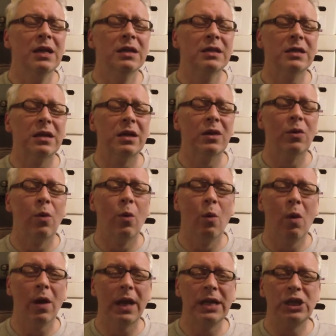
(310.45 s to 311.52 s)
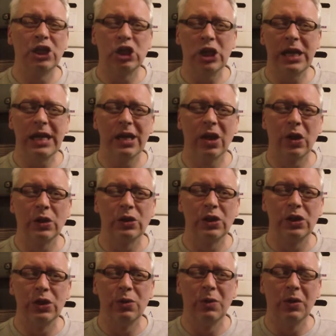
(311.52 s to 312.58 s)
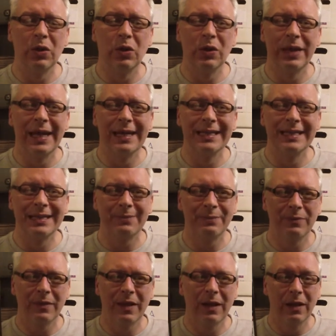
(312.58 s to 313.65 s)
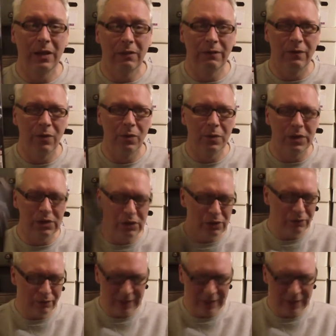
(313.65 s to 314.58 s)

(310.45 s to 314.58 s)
So what has she got to do with all this? Look forward to